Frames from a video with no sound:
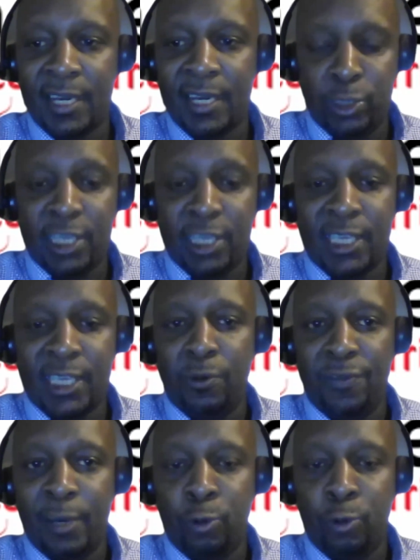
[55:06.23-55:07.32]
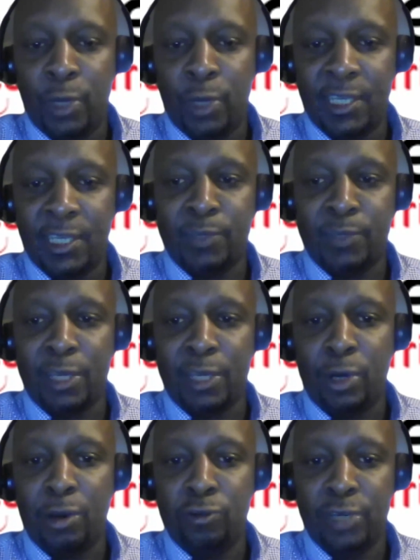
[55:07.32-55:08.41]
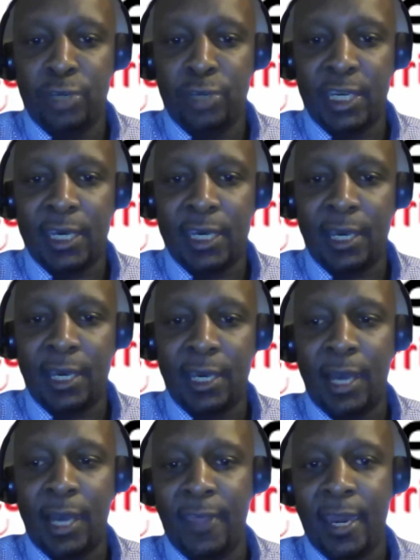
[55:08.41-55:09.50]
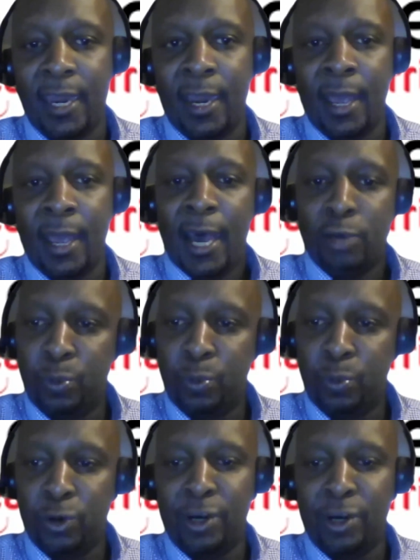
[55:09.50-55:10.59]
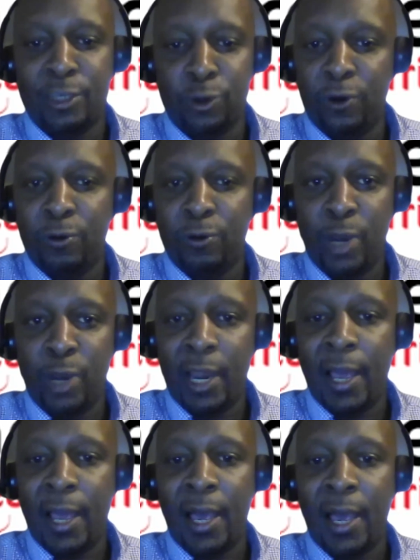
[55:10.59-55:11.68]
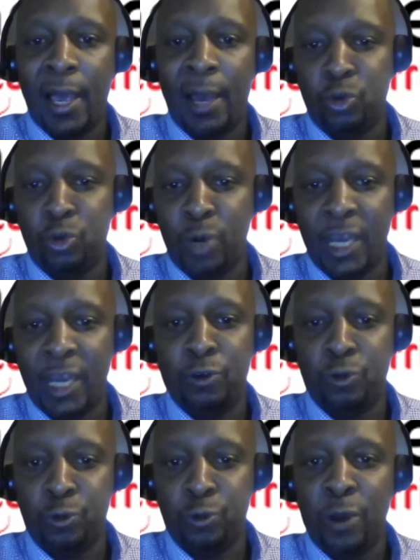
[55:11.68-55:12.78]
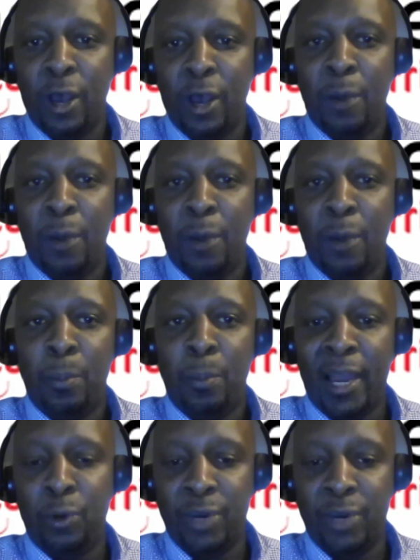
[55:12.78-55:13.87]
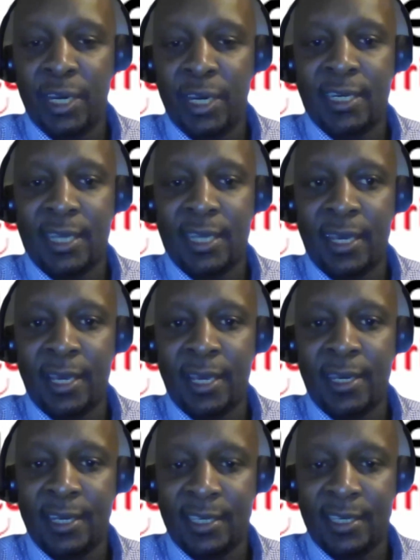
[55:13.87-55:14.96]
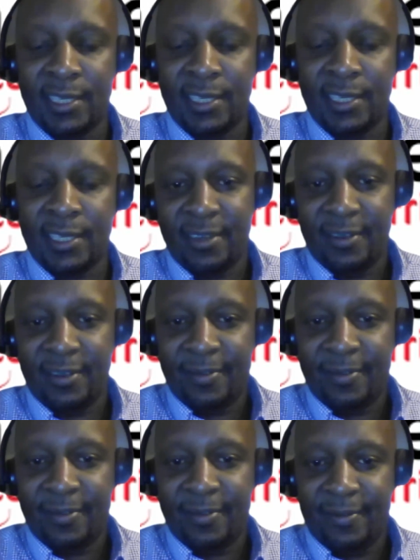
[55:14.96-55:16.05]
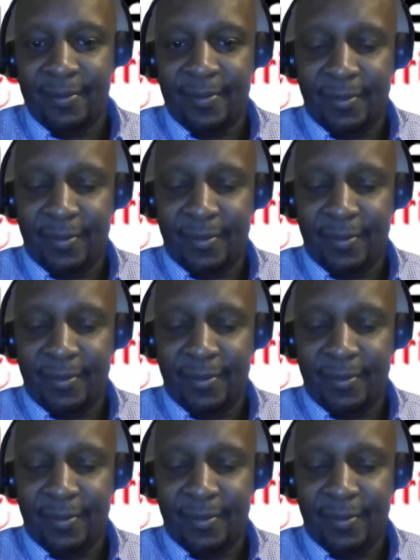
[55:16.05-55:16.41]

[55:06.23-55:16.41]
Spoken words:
So those are some of the quick steps that we are going to take. And then as we progress on, we'll mature into more elaborate tests.